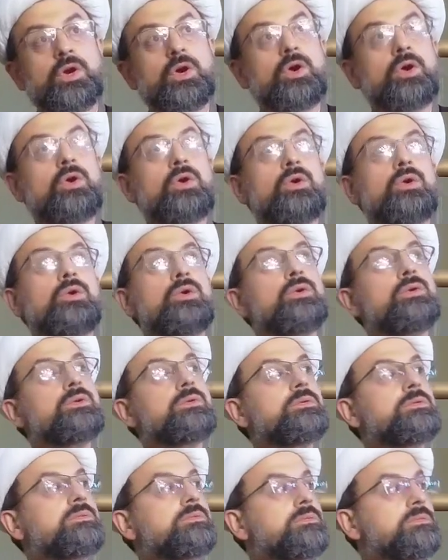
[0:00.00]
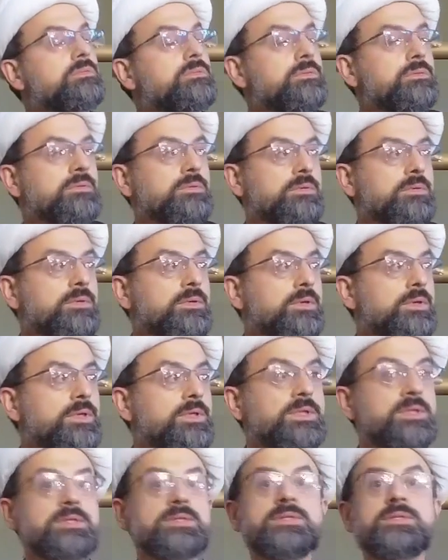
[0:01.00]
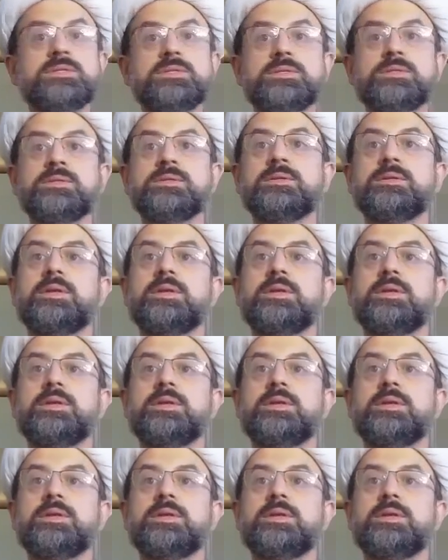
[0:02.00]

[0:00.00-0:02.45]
or it is